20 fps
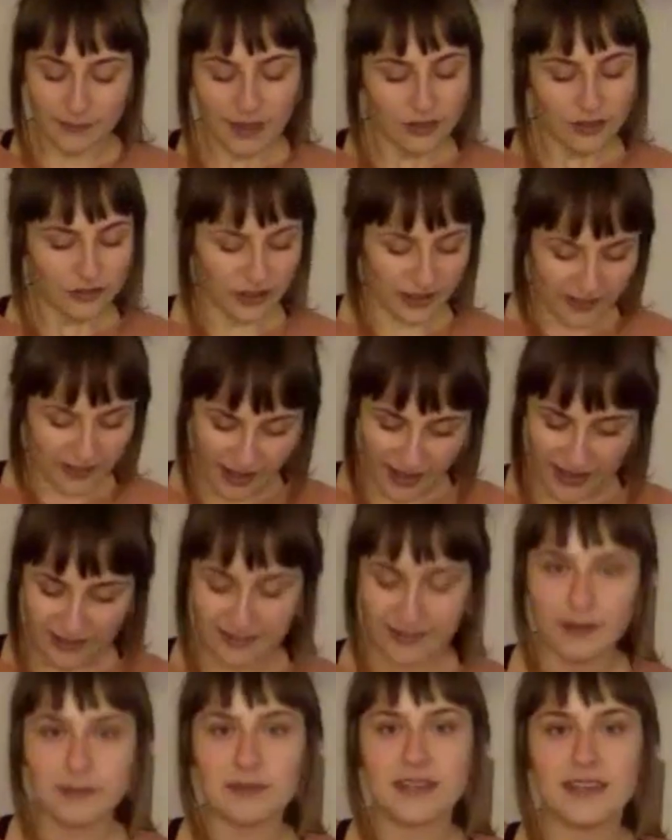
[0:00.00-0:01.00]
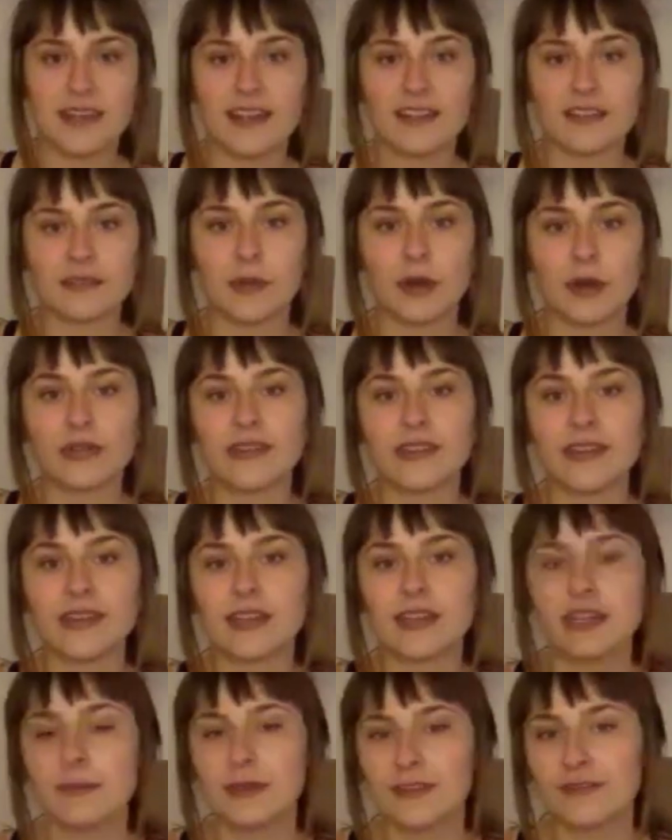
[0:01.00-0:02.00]
Just a heads up, today's mostly
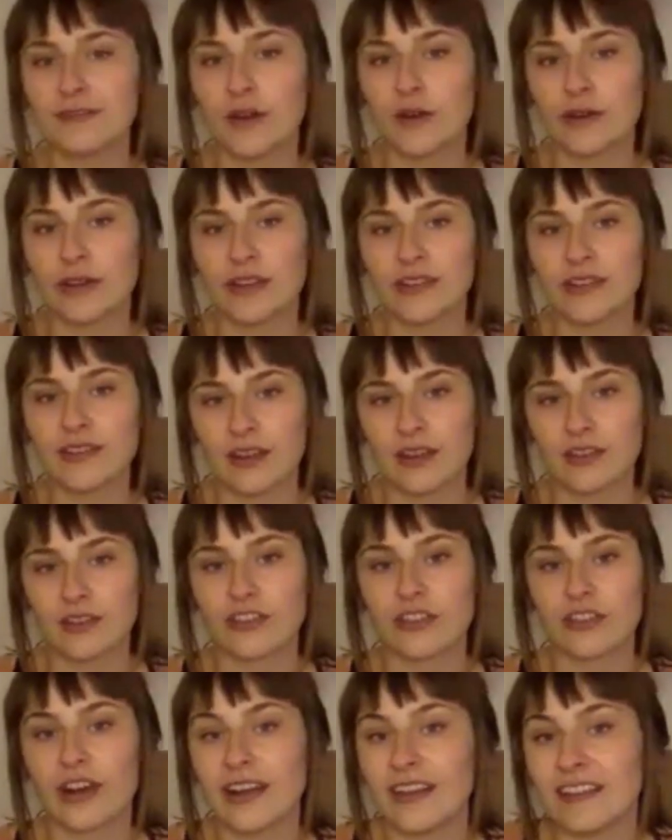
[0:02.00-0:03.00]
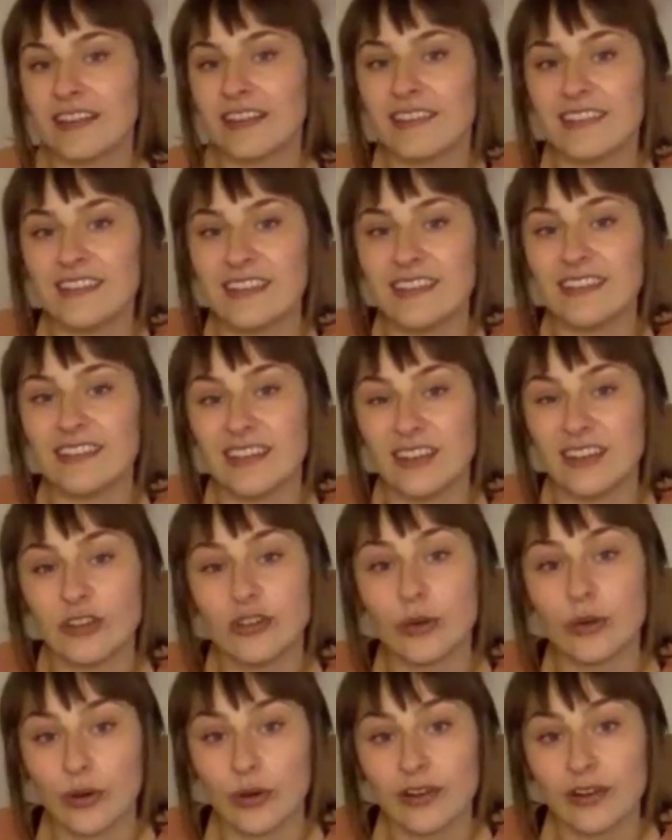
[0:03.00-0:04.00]
going to be focused on starting seeds
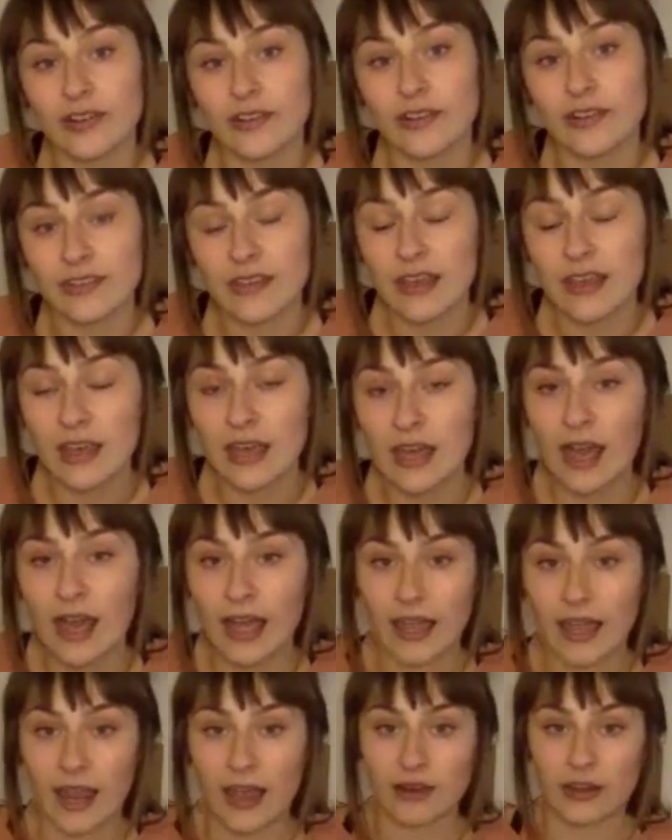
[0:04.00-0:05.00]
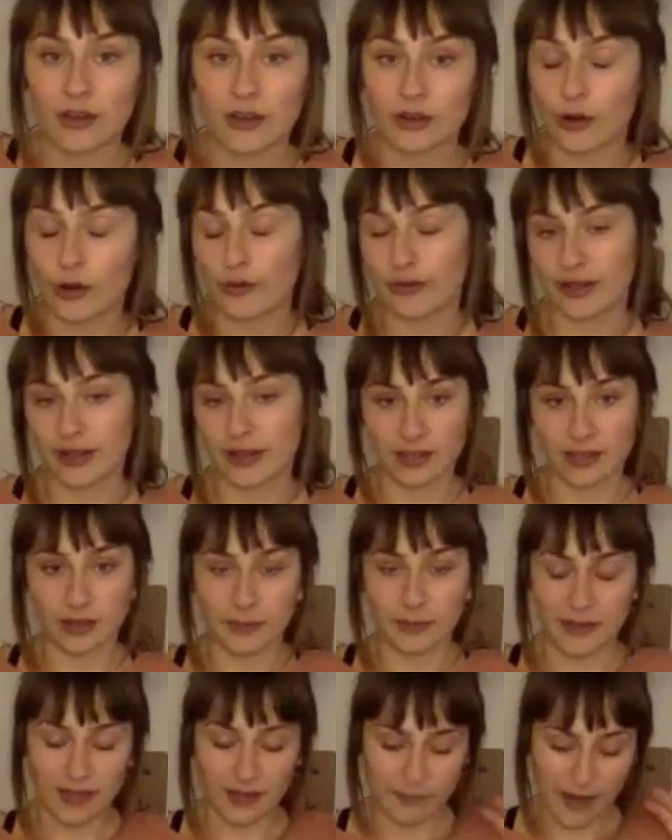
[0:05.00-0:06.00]
indoors, and I'll go over a little
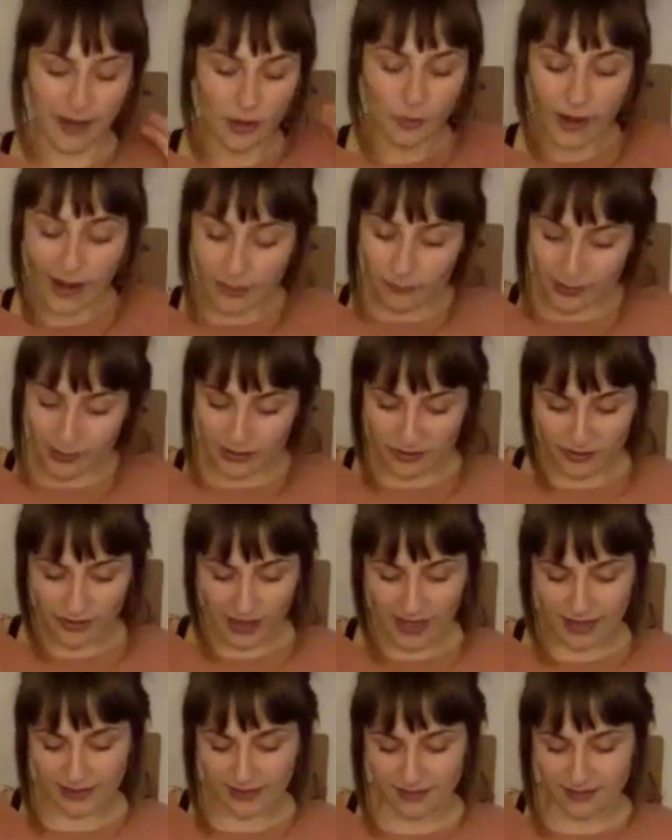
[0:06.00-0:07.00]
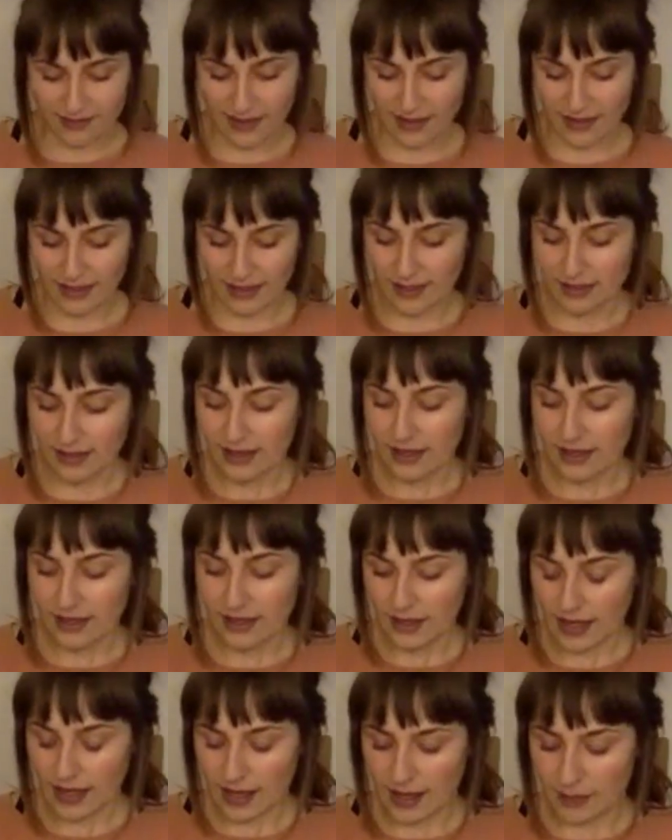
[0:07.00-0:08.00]
bit about why we do that in a second.
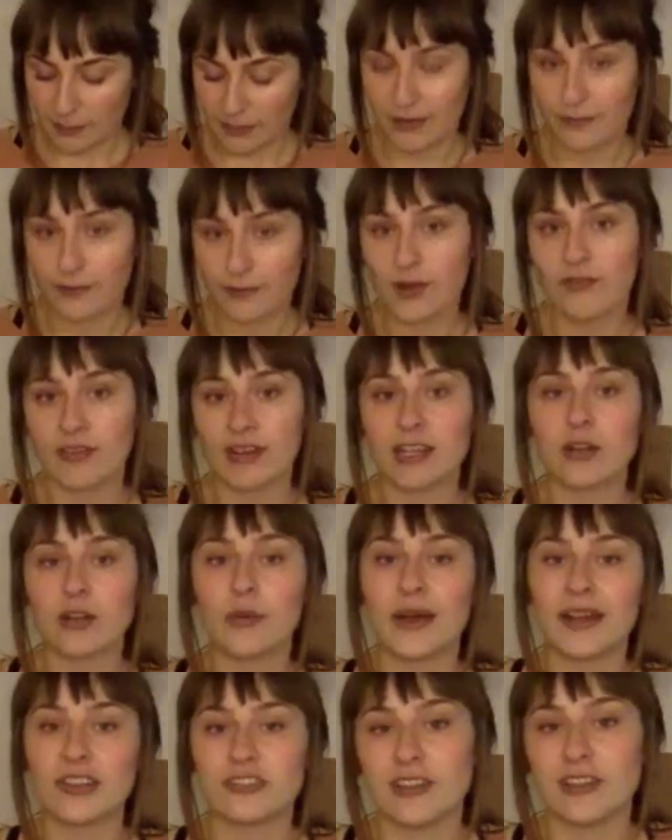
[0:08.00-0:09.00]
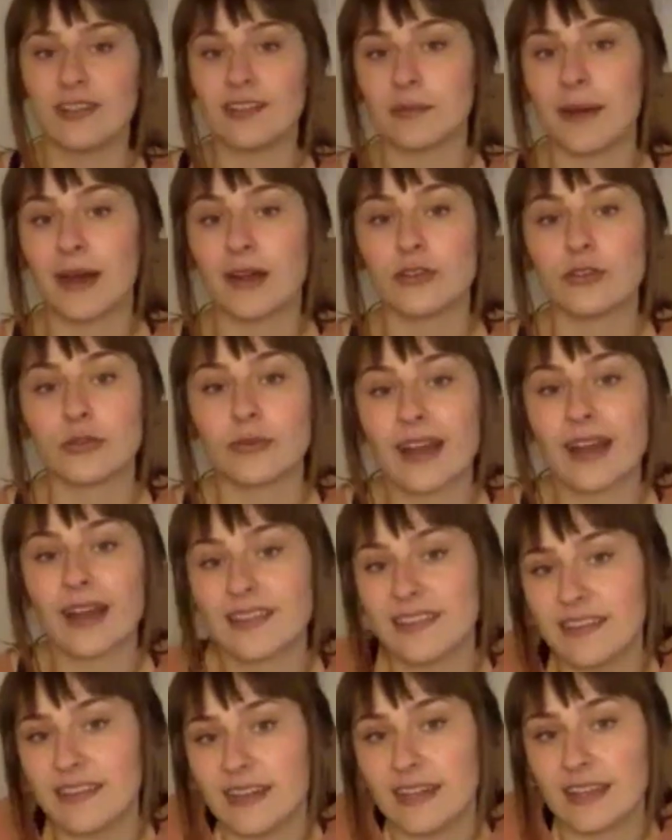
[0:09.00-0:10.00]
But if you have any questions about direct
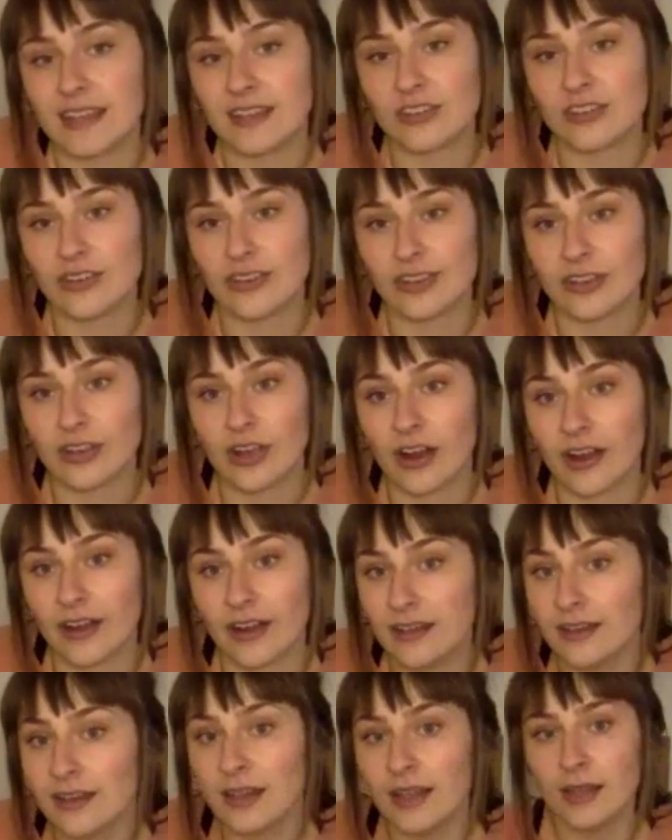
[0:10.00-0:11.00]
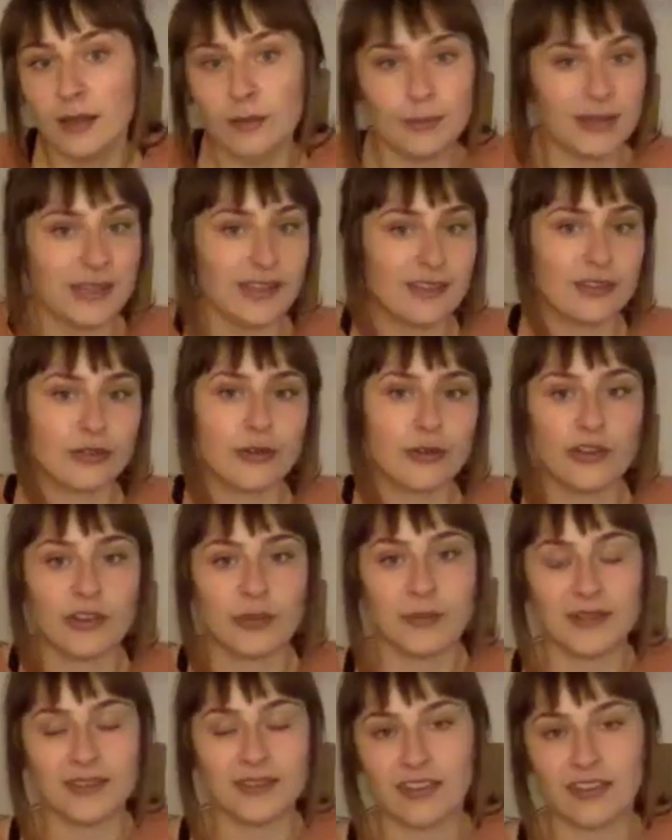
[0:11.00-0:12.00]
seeding into the garden, please throw
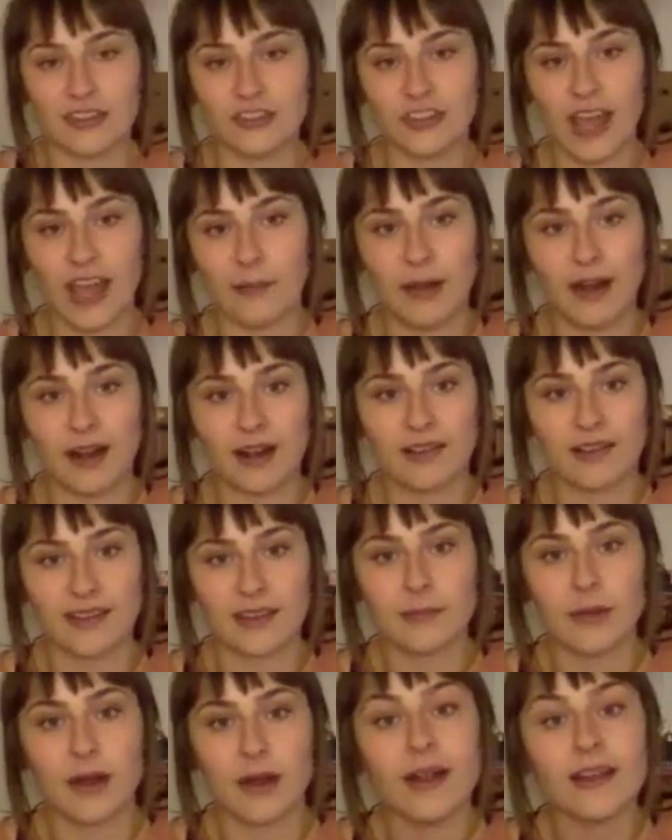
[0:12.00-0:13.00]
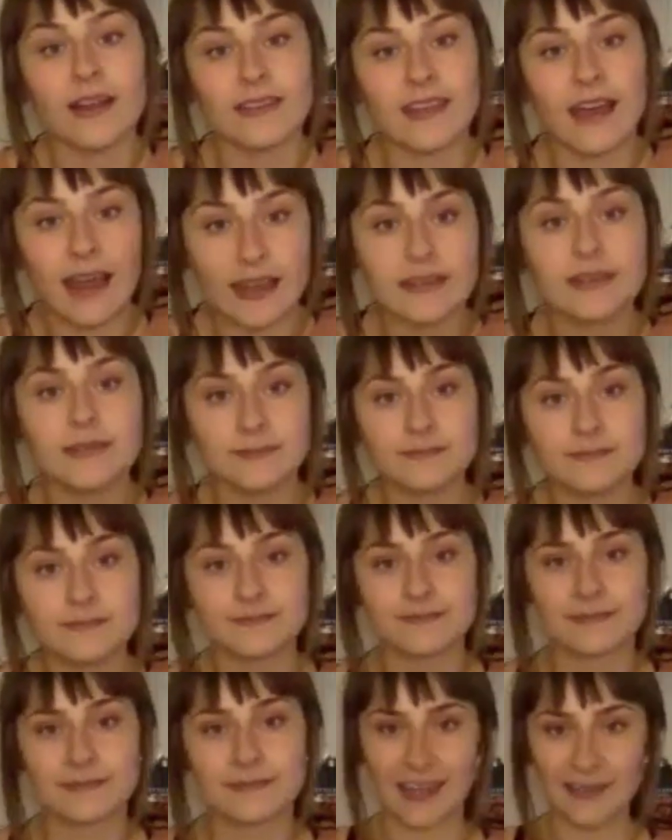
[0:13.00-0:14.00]
them into the chat box like Mara said.
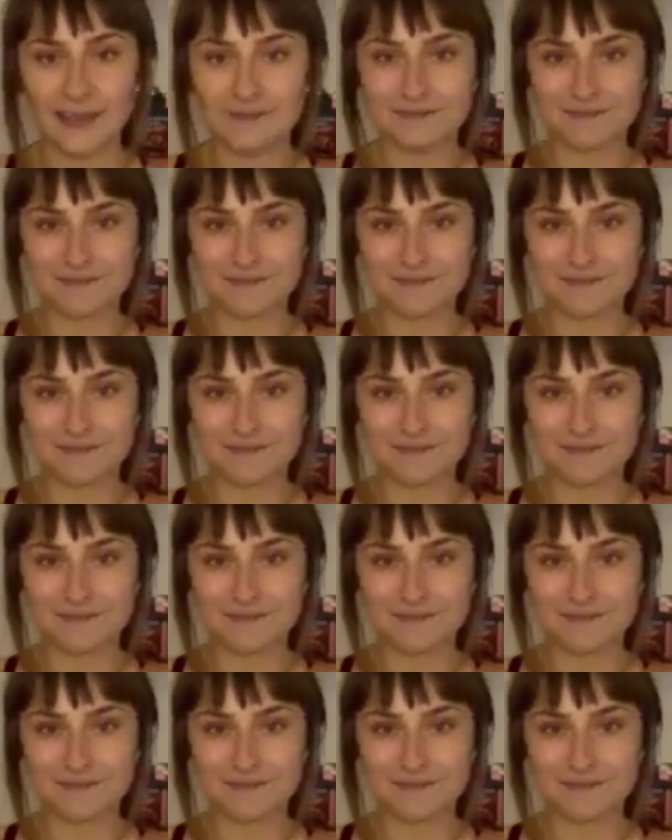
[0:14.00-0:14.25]
Okay?